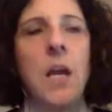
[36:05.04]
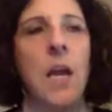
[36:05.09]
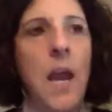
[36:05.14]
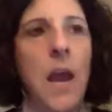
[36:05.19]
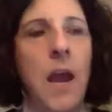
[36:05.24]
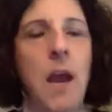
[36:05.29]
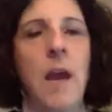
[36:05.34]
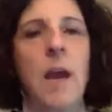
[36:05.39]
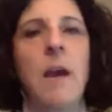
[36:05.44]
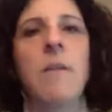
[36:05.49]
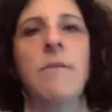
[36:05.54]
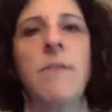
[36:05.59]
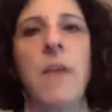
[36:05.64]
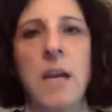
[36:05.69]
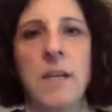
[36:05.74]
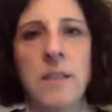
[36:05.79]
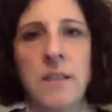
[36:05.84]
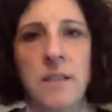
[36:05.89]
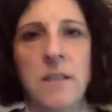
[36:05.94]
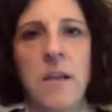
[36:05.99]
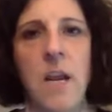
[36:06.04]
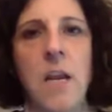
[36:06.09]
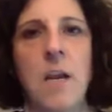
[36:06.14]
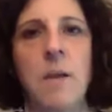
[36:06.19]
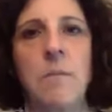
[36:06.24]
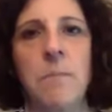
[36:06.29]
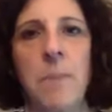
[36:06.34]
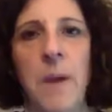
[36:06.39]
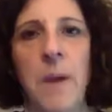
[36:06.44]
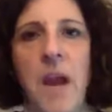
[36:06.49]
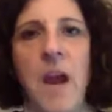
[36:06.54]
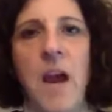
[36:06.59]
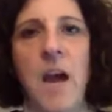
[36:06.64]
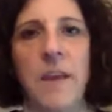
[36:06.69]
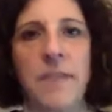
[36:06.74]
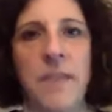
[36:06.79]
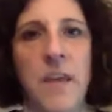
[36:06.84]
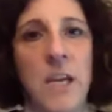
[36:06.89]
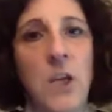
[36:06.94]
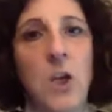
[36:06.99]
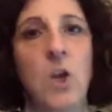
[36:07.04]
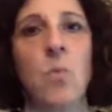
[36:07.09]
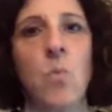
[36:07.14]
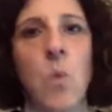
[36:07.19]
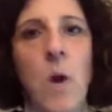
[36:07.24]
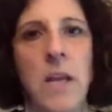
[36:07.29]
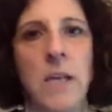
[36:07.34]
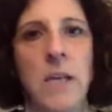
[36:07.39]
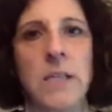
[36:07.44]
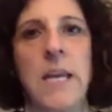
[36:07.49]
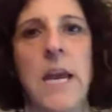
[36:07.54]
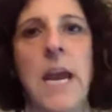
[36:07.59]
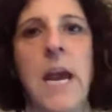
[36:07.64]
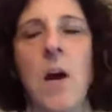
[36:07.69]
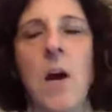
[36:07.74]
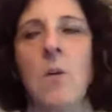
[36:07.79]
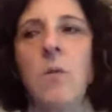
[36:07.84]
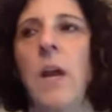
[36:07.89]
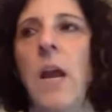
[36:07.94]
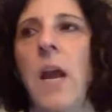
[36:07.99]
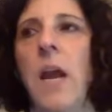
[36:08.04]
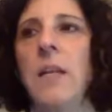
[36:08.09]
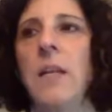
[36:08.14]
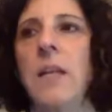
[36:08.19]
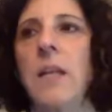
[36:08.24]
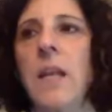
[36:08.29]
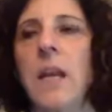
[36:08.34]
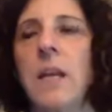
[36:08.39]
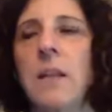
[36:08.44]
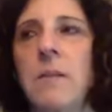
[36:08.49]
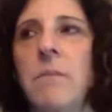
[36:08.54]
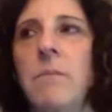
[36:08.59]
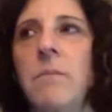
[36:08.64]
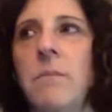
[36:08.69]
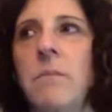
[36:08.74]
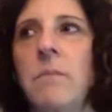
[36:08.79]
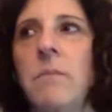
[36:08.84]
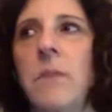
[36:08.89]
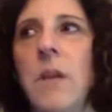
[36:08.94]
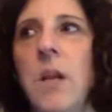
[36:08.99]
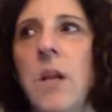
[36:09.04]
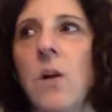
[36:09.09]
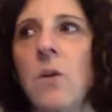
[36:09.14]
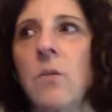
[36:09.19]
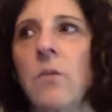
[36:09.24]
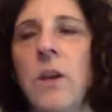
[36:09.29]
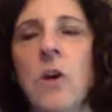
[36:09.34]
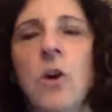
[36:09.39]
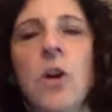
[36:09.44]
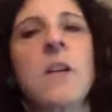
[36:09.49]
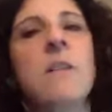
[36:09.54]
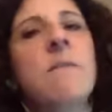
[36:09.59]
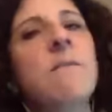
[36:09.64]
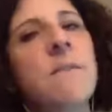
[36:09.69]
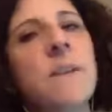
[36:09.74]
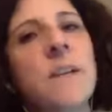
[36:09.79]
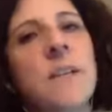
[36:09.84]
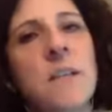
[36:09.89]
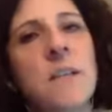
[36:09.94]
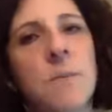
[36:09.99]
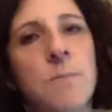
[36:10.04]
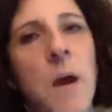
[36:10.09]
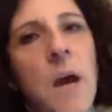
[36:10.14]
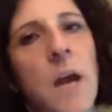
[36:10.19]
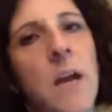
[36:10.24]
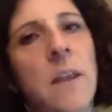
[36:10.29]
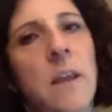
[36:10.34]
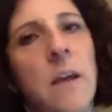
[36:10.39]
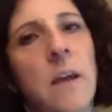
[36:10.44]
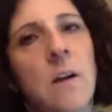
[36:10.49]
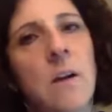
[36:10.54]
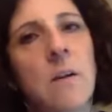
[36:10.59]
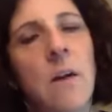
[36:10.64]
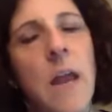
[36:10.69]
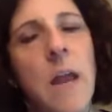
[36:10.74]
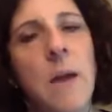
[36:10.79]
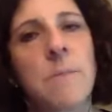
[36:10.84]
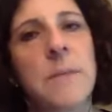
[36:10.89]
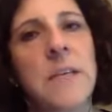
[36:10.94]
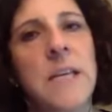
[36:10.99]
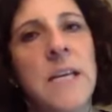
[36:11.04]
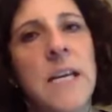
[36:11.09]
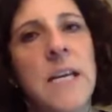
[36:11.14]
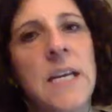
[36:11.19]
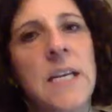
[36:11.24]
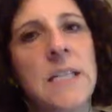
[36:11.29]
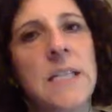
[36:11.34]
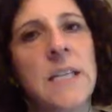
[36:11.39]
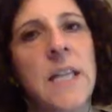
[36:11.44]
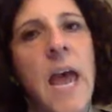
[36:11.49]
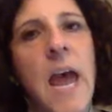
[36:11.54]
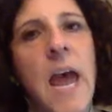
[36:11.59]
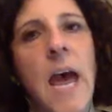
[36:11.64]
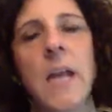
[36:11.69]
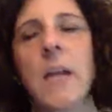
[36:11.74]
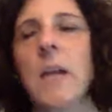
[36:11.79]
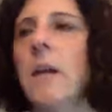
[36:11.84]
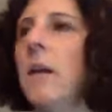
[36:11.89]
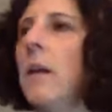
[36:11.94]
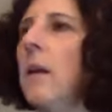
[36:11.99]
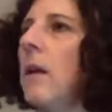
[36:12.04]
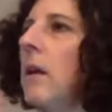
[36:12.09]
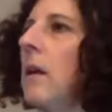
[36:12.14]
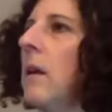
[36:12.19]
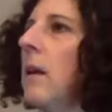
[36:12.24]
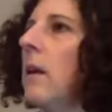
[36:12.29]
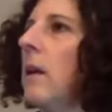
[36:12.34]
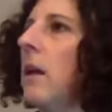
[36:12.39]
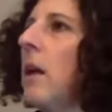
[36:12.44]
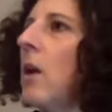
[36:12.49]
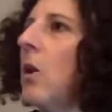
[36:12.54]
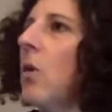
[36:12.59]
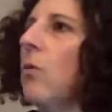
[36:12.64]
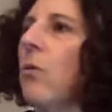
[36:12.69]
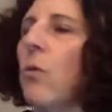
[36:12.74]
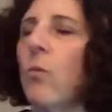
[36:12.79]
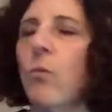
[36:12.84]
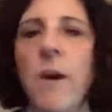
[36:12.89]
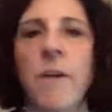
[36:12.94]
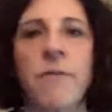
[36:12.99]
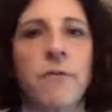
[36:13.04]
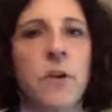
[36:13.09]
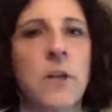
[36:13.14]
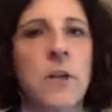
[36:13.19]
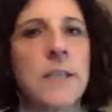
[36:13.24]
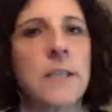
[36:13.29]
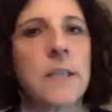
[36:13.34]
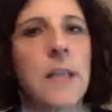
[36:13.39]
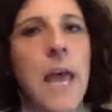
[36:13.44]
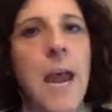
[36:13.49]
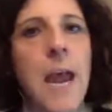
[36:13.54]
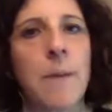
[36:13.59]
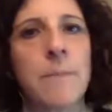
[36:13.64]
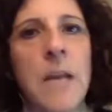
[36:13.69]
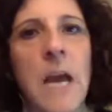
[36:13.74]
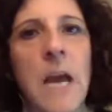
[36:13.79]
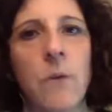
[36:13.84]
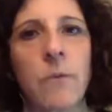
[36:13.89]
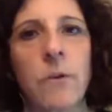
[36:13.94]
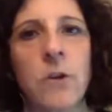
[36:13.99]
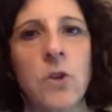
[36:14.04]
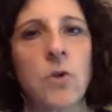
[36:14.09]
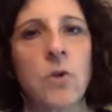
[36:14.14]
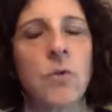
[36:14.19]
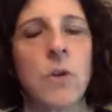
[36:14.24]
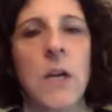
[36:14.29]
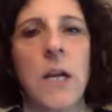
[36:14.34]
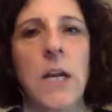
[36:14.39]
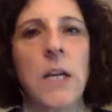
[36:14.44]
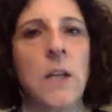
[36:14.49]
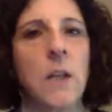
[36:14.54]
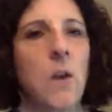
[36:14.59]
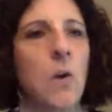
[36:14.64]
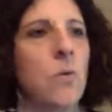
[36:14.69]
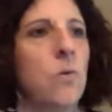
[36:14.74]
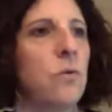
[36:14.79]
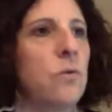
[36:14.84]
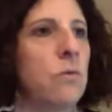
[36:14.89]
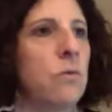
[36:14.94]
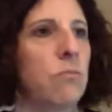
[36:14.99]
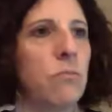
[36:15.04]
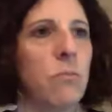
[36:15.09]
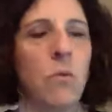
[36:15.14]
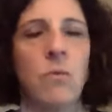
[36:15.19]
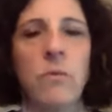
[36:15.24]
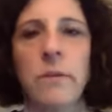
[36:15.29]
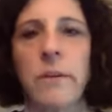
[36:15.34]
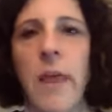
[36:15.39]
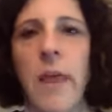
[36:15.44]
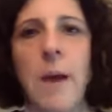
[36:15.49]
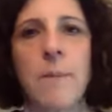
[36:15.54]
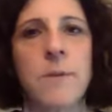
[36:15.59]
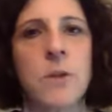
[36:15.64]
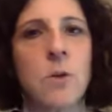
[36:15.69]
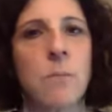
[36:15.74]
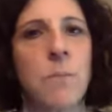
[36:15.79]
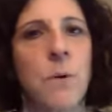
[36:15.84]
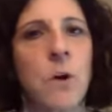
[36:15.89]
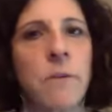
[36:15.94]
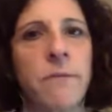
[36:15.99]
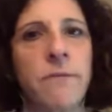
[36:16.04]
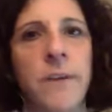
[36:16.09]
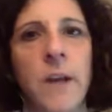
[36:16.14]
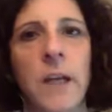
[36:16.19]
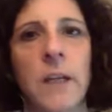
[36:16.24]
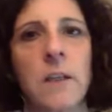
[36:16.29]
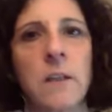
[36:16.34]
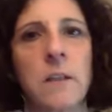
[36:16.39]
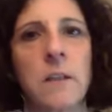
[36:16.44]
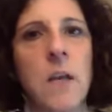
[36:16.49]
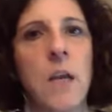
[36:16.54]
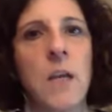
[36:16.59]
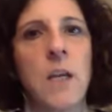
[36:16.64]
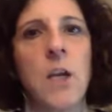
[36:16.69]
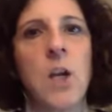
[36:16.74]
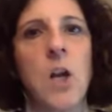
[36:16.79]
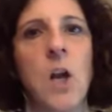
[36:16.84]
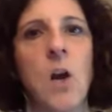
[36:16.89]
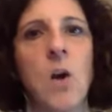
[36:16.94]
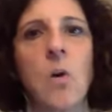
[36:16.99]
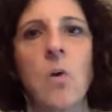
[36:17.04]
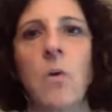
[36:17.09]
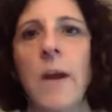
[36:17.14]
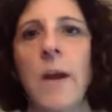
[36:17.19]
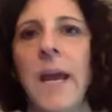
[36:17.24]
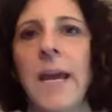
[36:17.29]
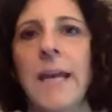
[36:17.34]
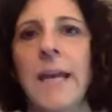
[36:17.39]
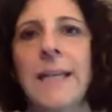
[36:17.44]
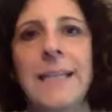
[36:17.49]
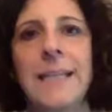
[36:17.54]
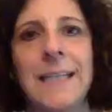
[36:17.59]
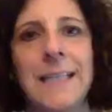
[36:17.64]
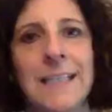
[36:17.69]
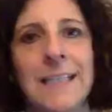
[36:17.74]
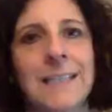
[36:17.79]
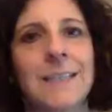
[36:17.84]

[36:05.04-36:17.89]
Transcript: have that same path that you went down, and they're convinced by their MDs that the reference lab down the street, those labs are perfect, and